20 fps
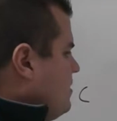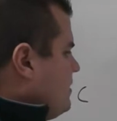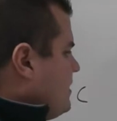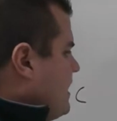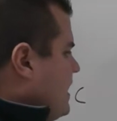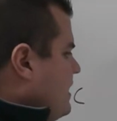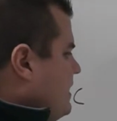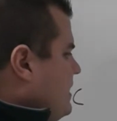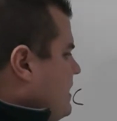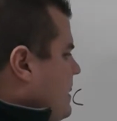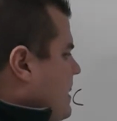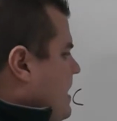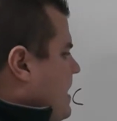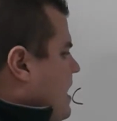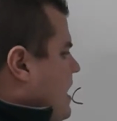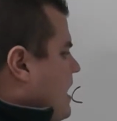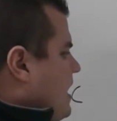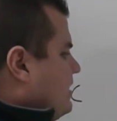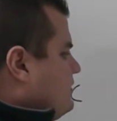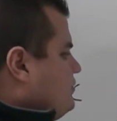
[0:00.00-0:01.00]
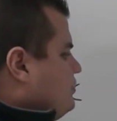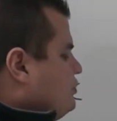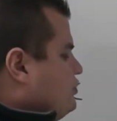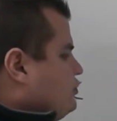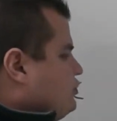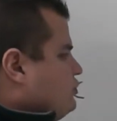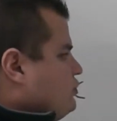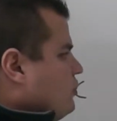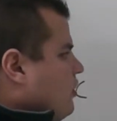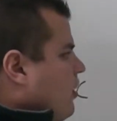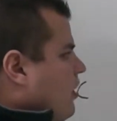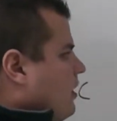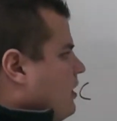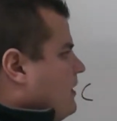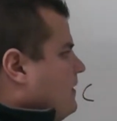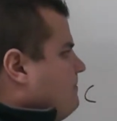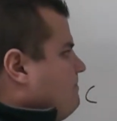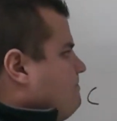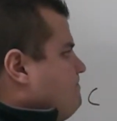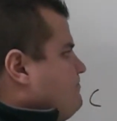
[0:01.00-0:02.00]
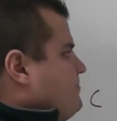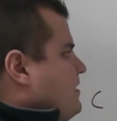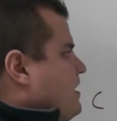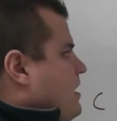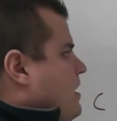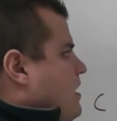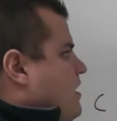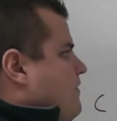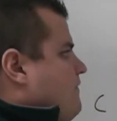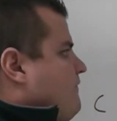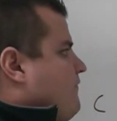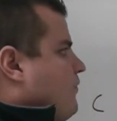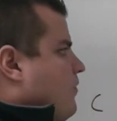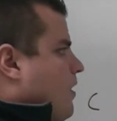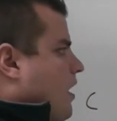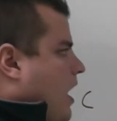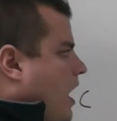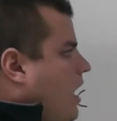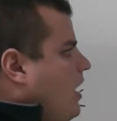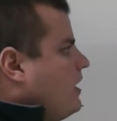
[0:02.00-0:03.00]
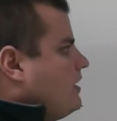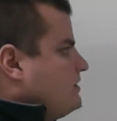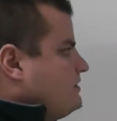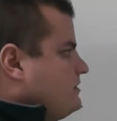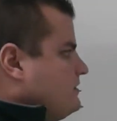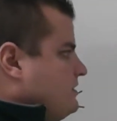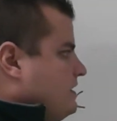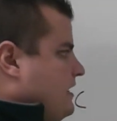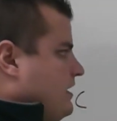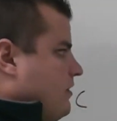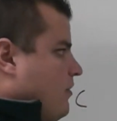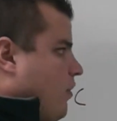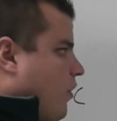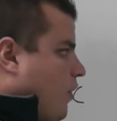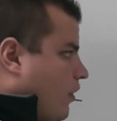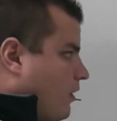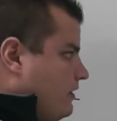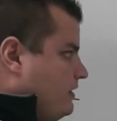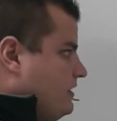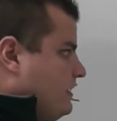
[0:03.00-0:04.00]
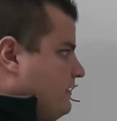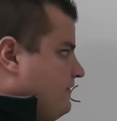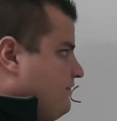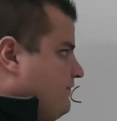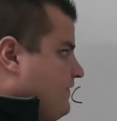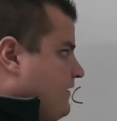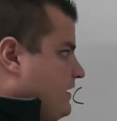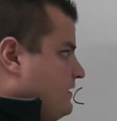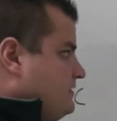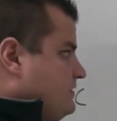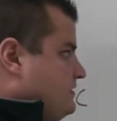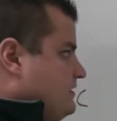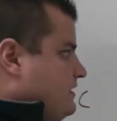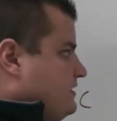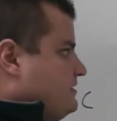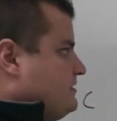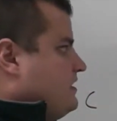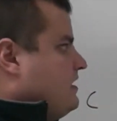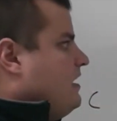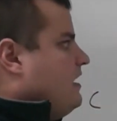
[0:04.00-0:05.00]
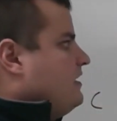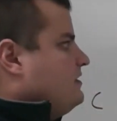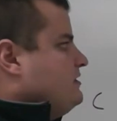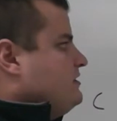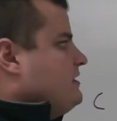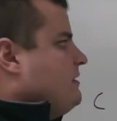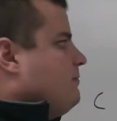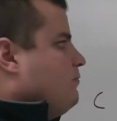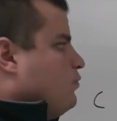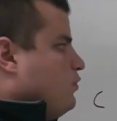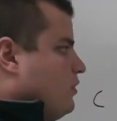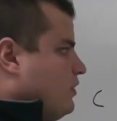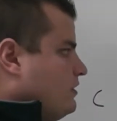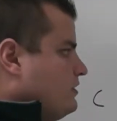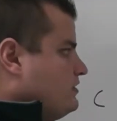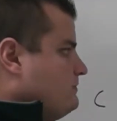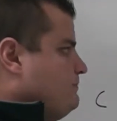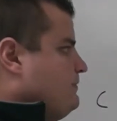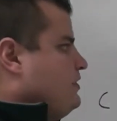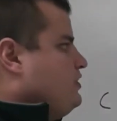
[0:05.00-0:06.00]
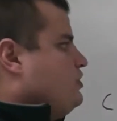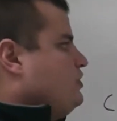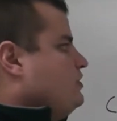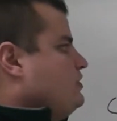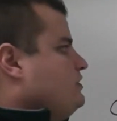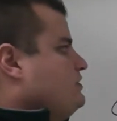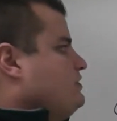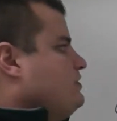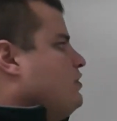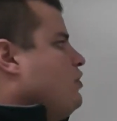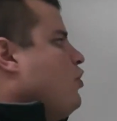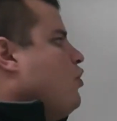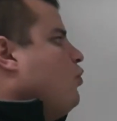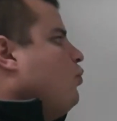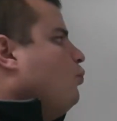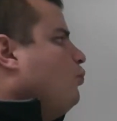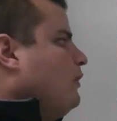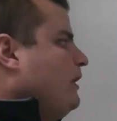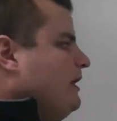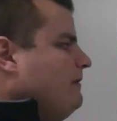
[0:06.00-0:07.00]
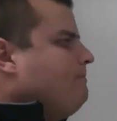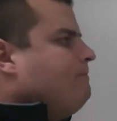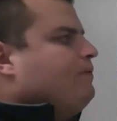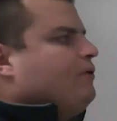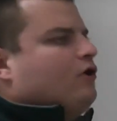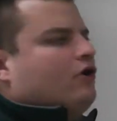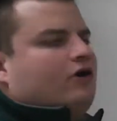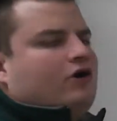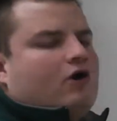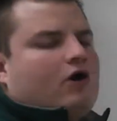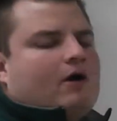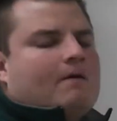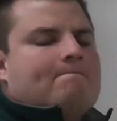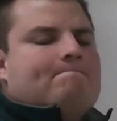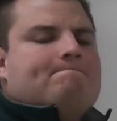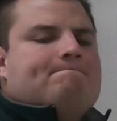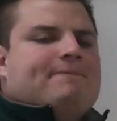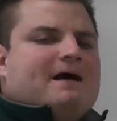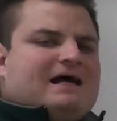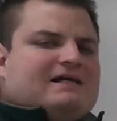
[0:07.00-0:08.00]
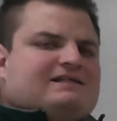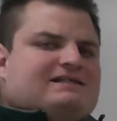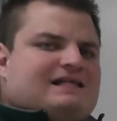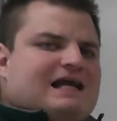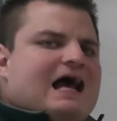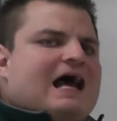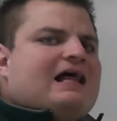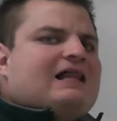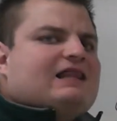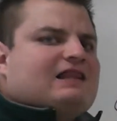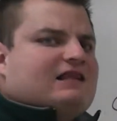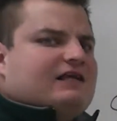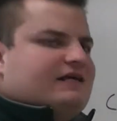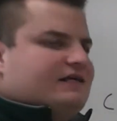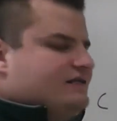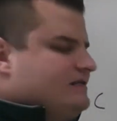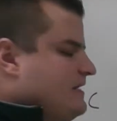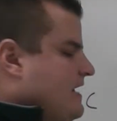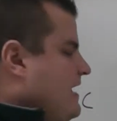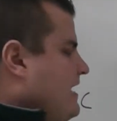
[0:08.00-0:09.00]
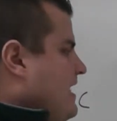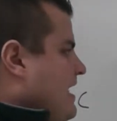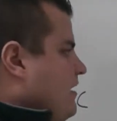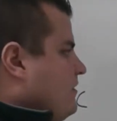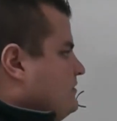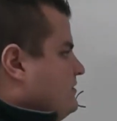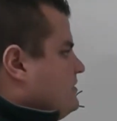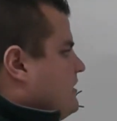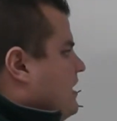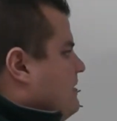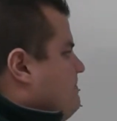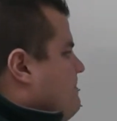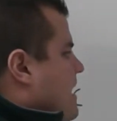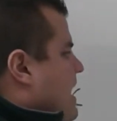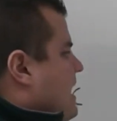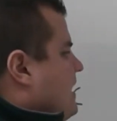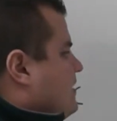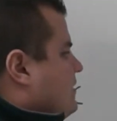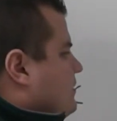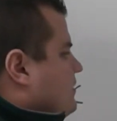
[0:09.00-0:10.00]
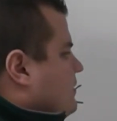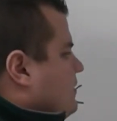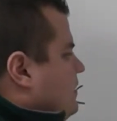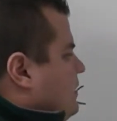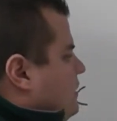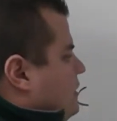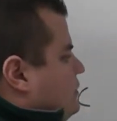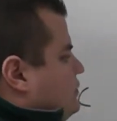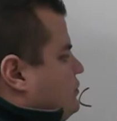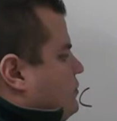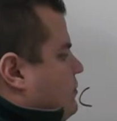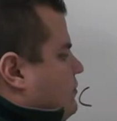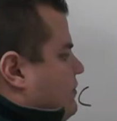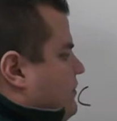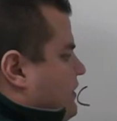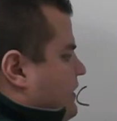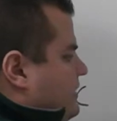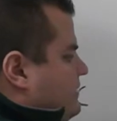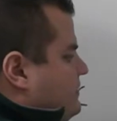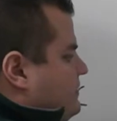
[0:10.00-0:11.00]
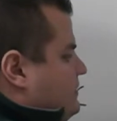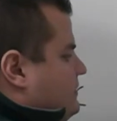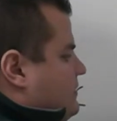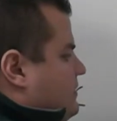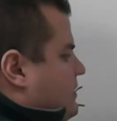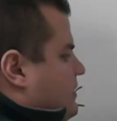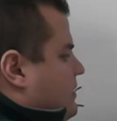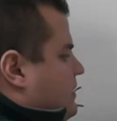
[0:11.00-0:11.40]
Okay? To start, for us in our defense, this concept works because we put our best athletes at outside backer. So these